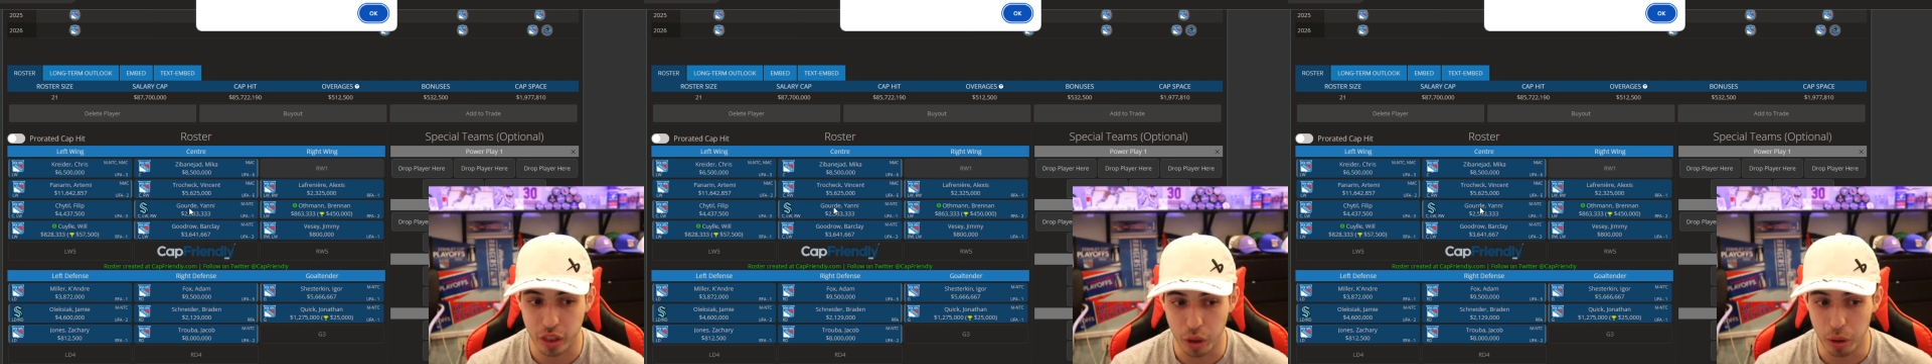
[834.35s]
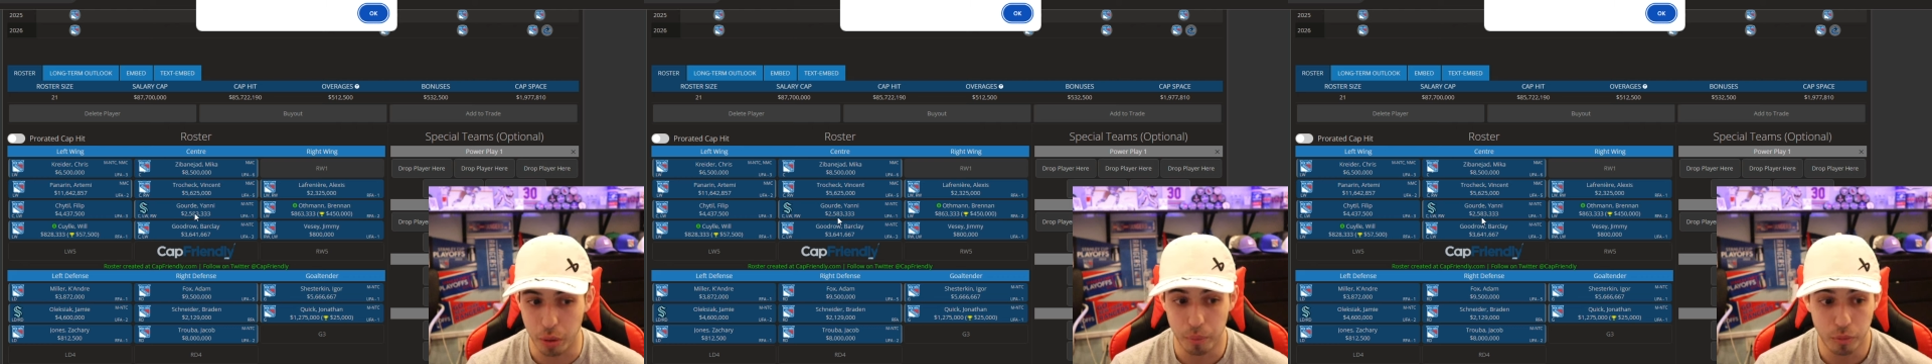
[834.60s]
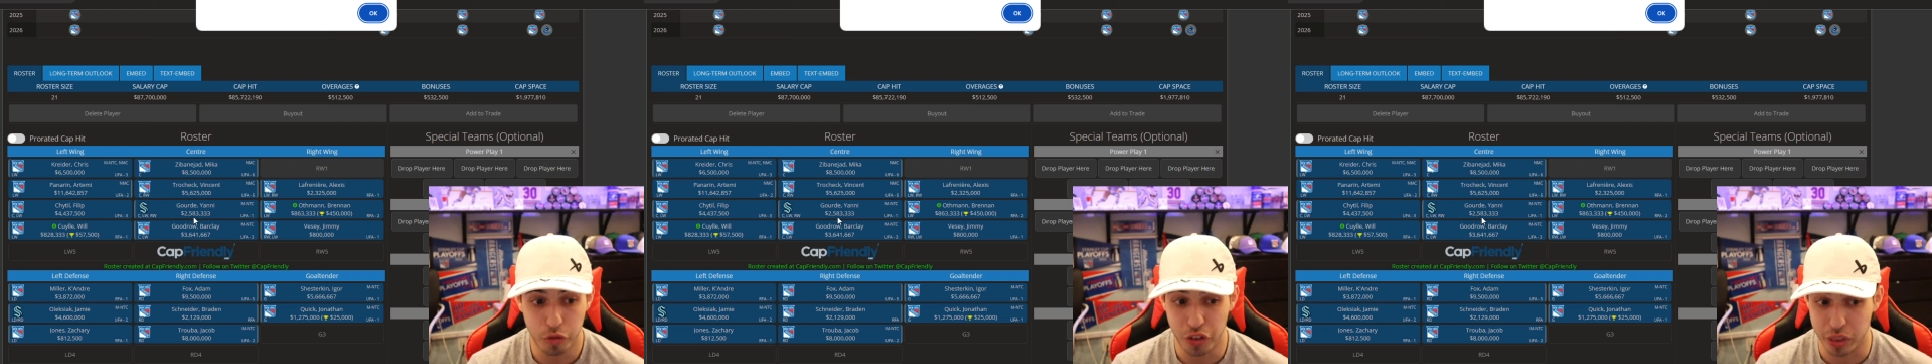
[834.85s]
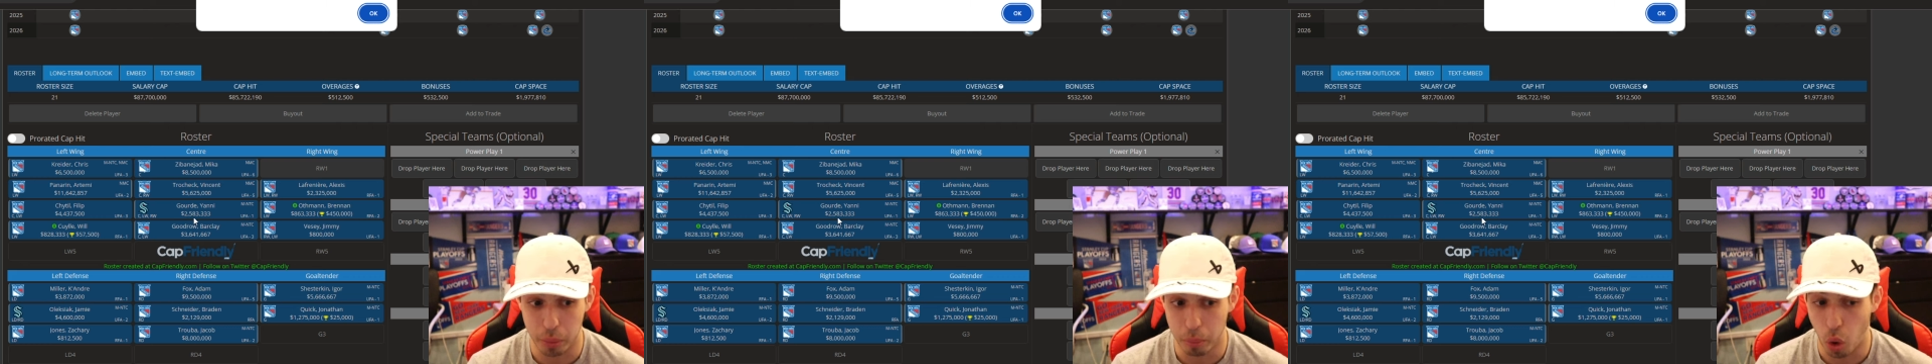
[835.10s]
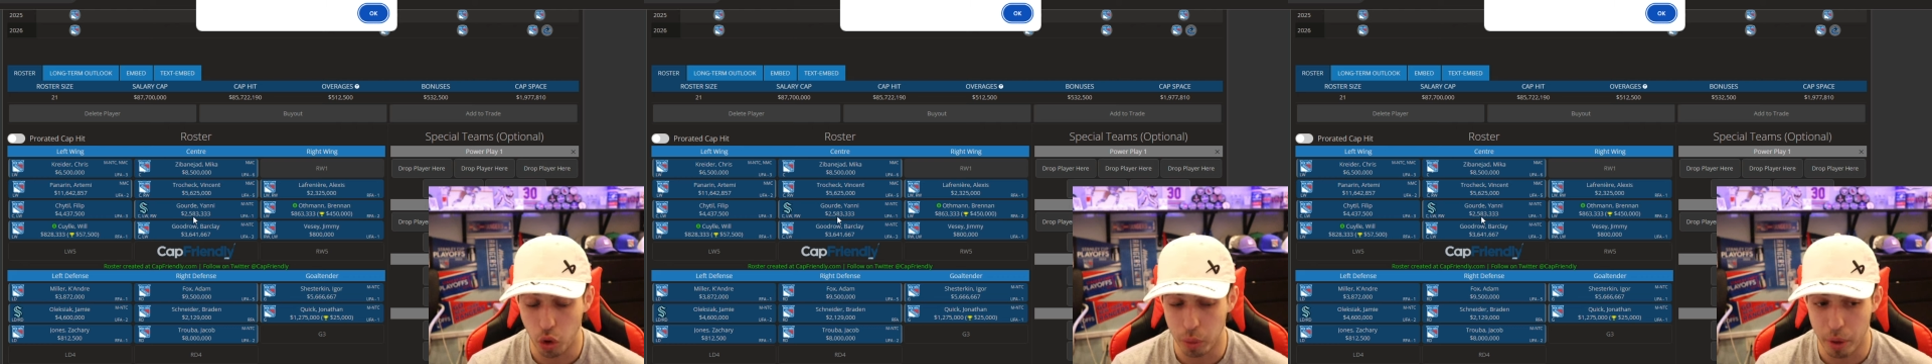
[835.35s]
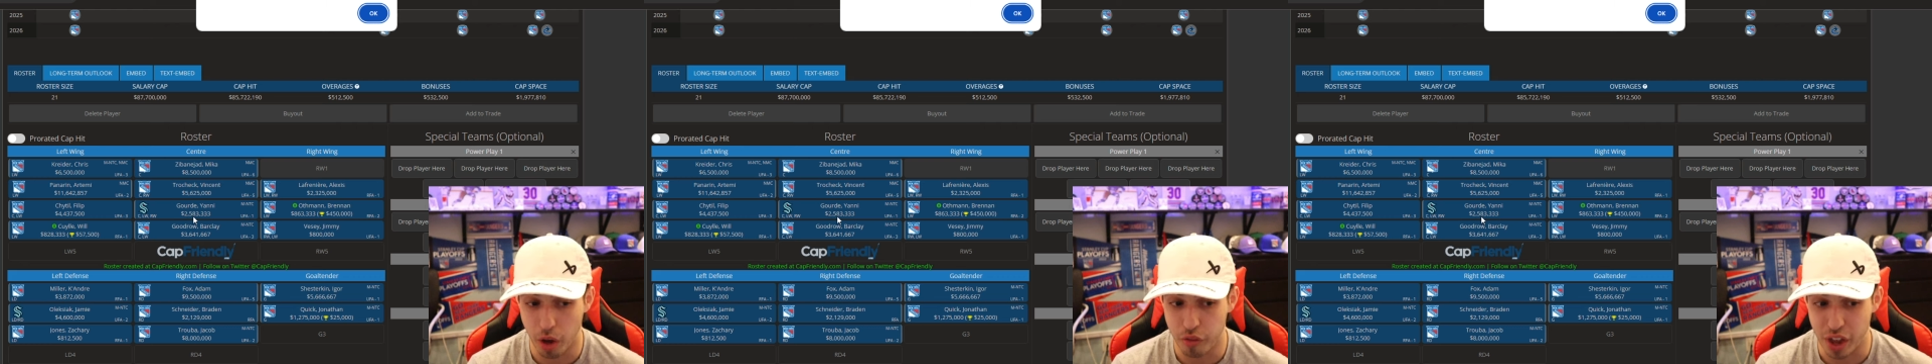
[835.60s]
the mold
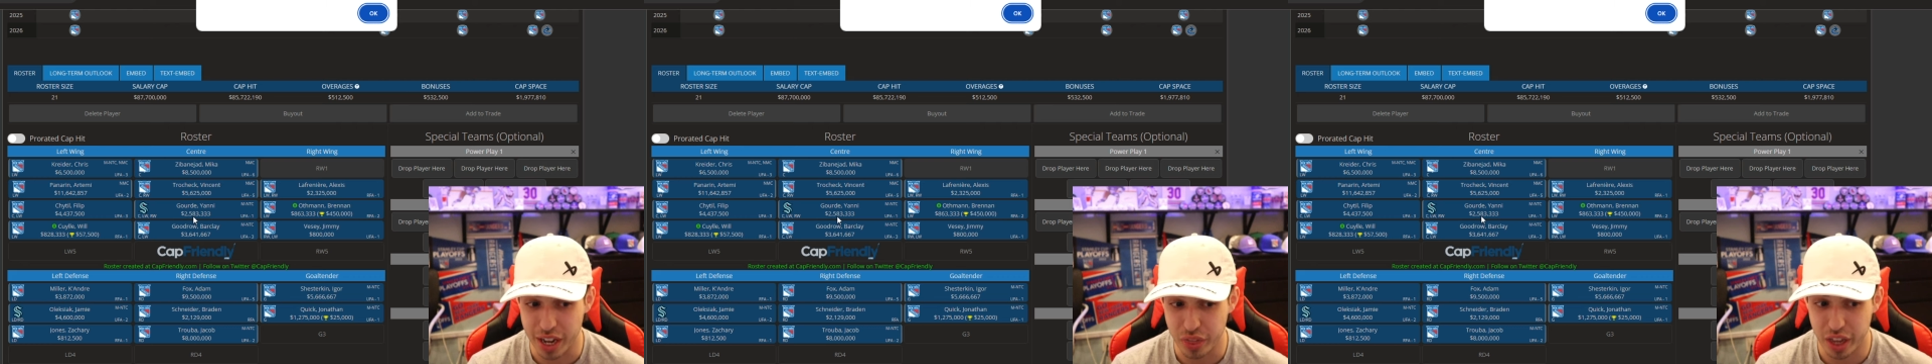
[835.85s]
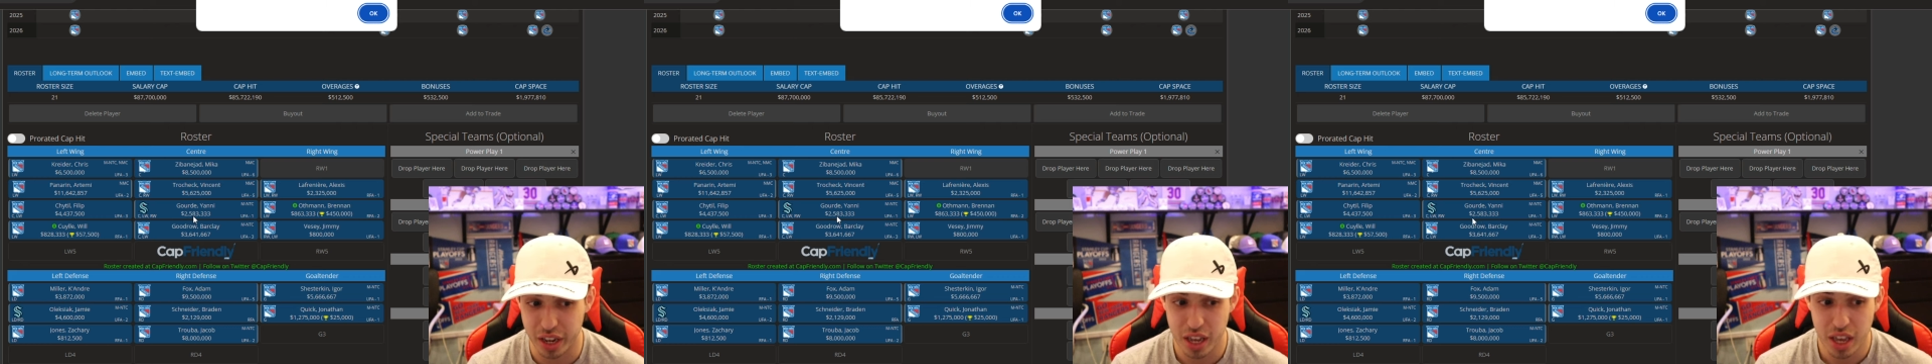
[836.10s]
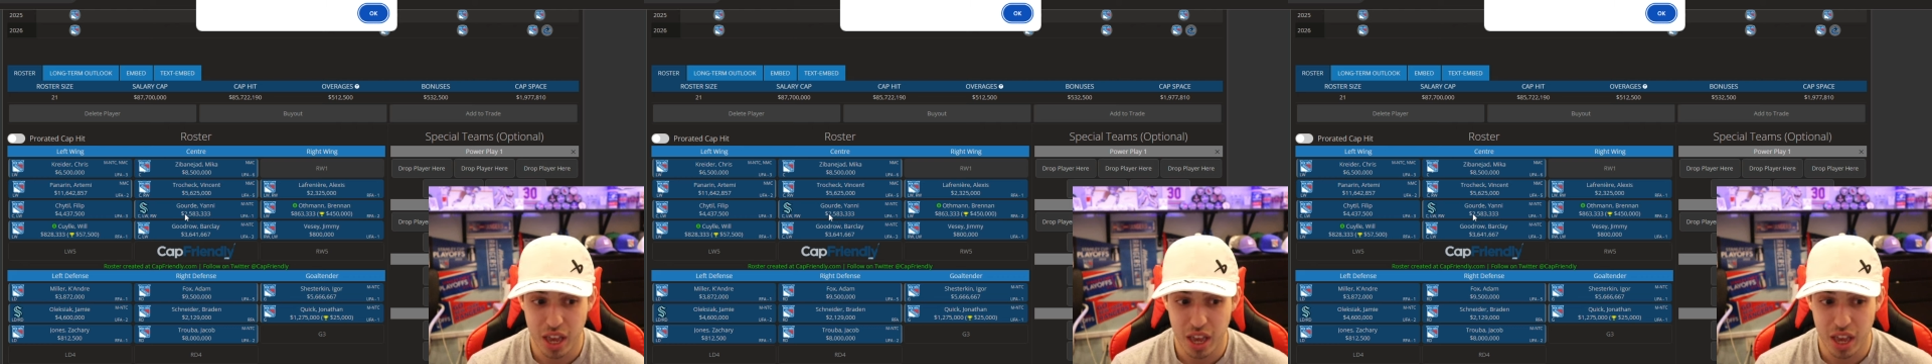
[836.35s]
above anything,